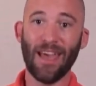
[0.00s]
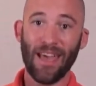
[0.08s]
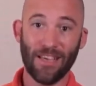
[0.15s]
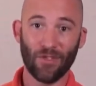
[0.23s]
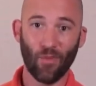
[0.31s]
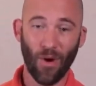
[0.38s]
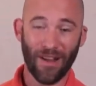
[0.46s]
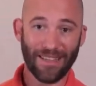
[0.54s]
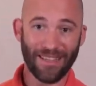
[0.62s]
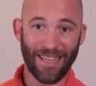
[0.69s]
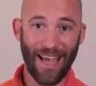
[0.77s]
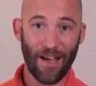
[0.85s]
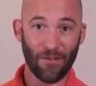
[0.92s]
is what
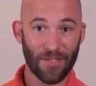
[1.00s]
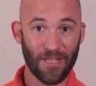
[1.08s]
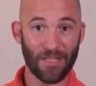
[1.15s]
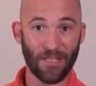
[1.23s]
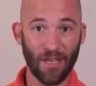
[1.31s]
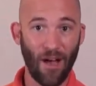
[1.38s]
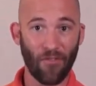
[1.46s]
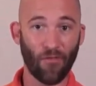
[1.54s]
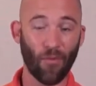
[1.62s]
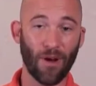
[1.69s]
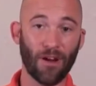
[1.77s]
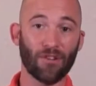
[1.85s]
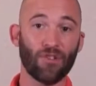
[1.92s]
allows the
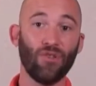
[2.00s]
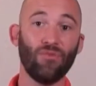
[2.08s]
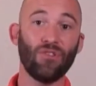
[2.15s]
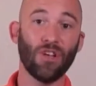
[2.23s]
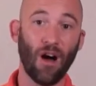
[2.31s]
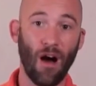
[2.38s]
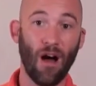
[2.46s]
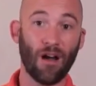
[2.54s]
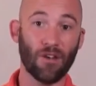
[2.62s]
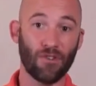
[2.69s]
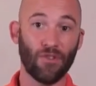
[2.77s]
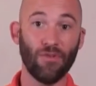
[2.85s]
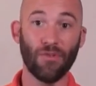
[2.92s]
software to
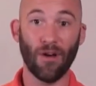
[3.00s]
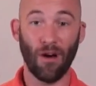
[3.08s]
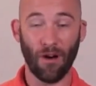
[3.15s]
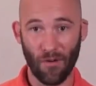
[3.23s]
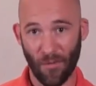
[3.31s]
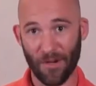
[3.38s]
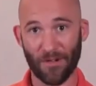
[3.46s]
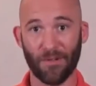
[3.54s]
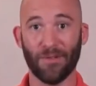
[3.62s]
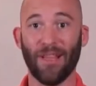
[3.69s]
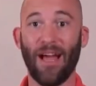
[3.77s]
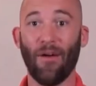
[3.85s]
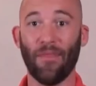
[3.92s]
talk to the hardware, to
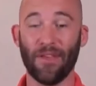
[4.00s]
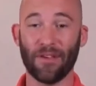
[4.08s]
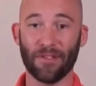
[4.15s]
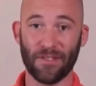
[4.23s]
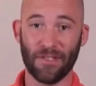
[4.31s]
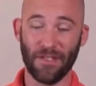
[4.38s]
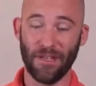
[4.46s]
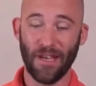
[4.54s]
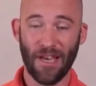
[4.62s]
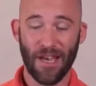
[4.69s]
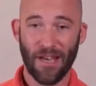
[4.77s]
allow things to